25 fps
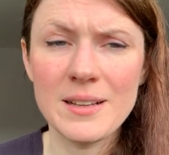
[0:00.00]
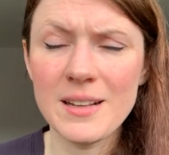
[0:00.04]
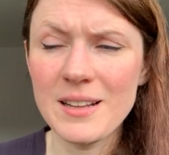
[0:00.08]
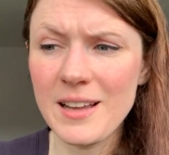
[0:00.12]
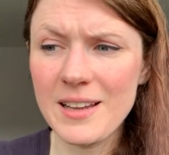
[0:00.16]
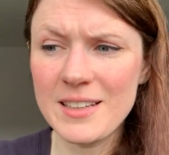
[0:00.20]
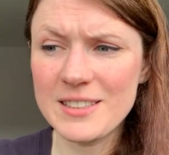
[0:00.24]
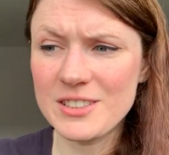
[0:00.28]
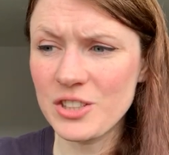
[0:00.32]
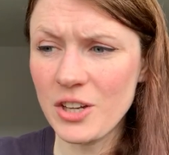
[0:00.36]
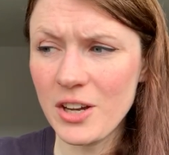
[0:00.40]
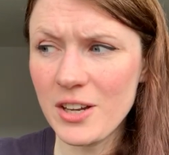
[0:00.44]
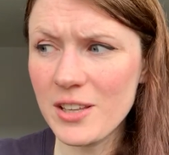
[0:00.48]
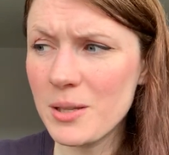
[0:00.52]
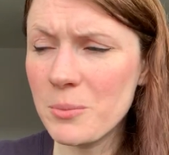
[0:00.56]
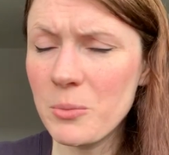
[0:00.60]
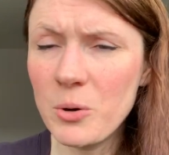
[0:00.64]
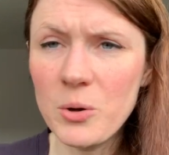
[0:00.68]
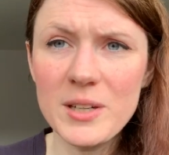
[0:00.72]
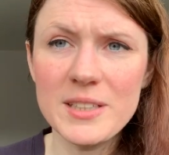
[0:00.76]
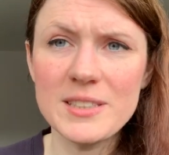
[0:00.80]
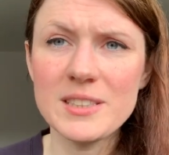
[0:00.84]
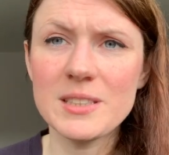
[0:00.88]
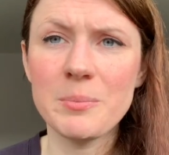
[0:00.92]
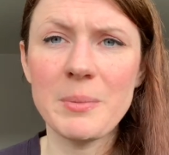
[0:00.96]
Like, turn them
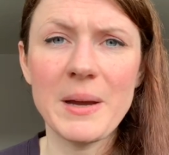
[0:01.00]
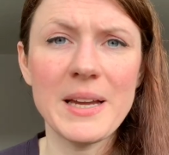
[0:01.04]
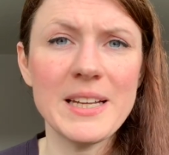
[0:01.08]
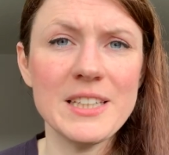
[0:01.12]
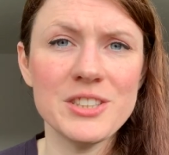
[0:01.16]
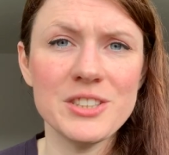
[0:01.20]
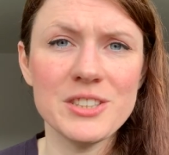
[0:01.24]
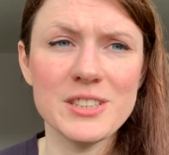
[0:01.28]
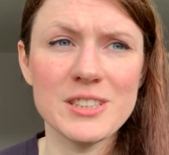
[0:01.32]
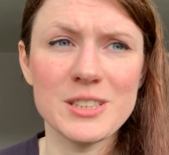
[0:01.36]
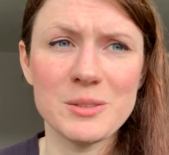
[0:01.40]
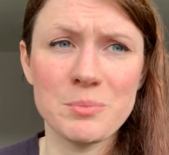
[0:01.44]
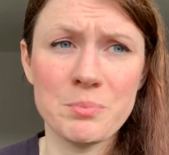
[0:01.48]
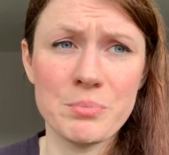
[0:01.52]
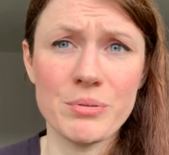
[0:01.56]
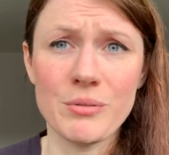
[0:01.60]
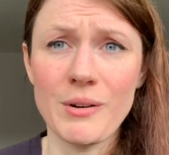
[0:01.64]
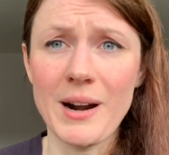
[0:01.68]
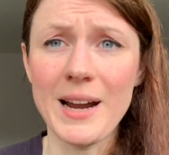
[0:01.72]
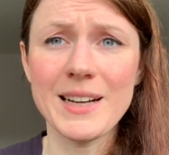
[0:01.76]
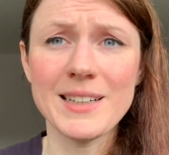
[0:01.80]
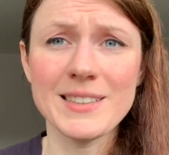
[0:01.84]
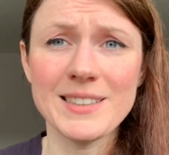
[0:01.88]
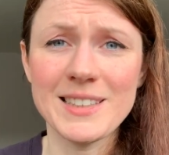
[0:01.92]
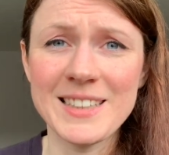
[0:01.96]
all into patients,
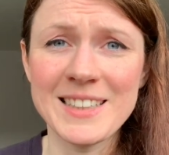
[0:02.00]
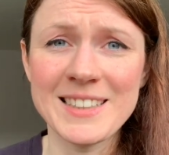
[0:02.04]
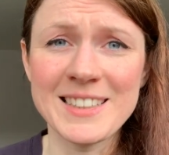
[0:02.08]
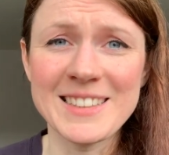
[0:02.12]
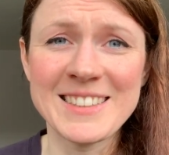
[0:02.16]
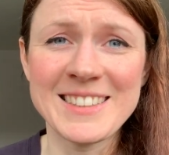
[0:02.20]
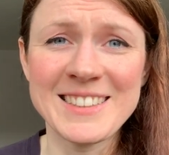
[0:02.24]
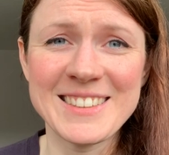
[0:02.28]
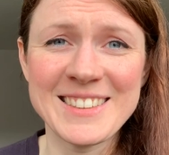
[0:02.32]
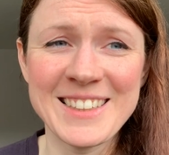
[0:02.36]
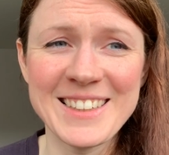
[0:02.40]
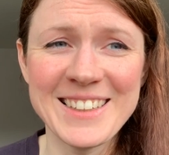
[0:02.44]
practice.